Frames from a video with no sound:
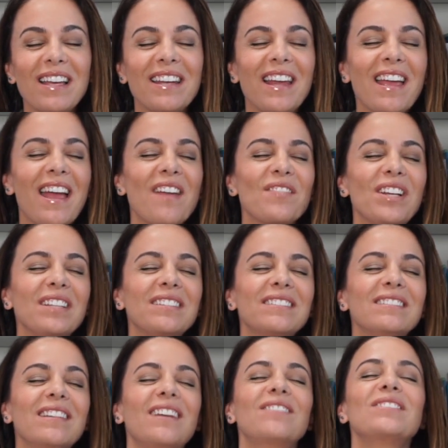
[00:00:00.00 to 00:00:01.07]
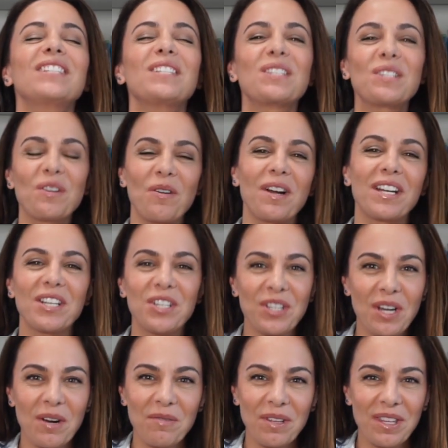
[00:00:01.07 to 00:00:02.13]
and I have a lovely story to
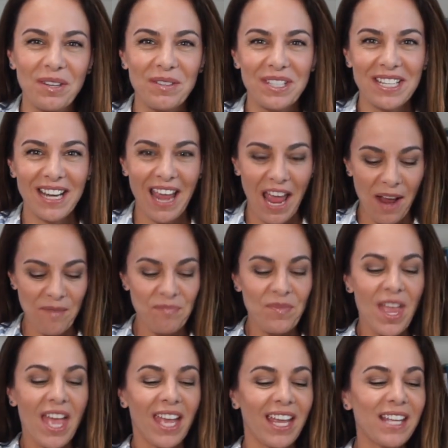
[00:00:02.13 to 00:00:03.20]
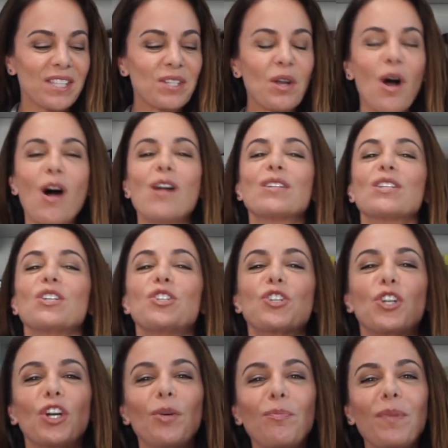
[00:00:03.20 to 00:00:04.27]
share with you today. It's called
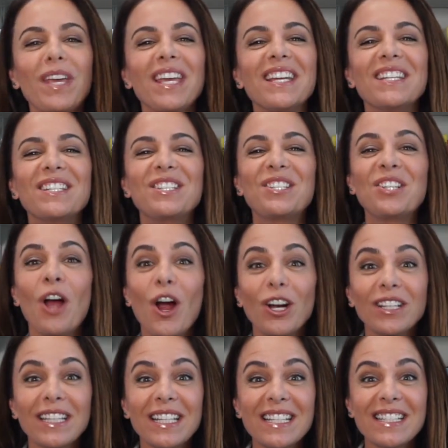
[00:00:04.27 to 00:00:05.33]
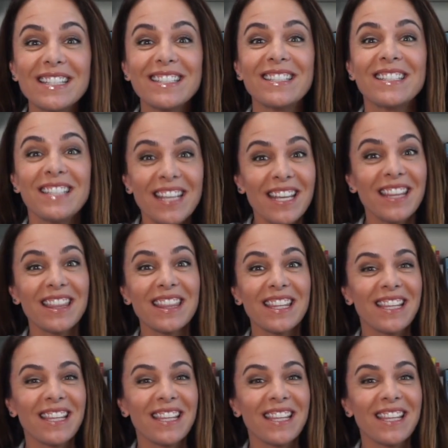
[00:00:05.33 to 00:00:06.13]
Chirpy Charlie's Teeth,